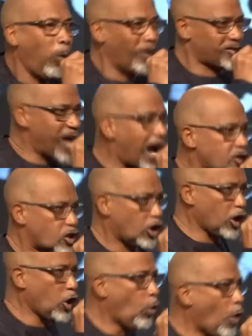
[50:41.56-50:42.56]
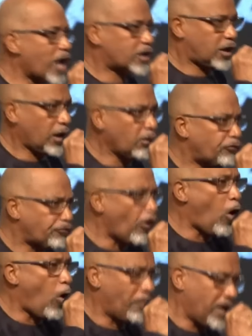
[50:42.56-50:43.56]
was actually working
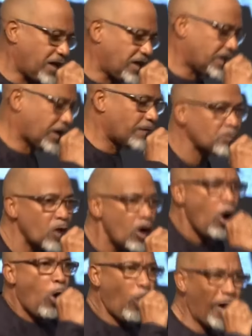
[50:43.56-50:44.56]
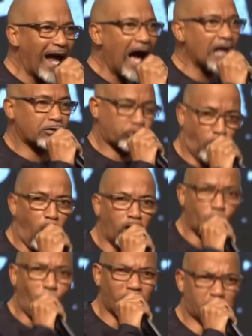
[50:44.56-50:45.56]
for me. What I thought
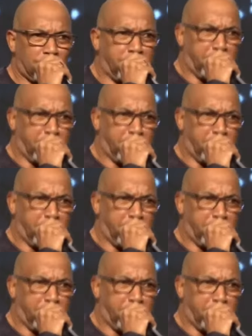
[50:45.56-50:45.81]
was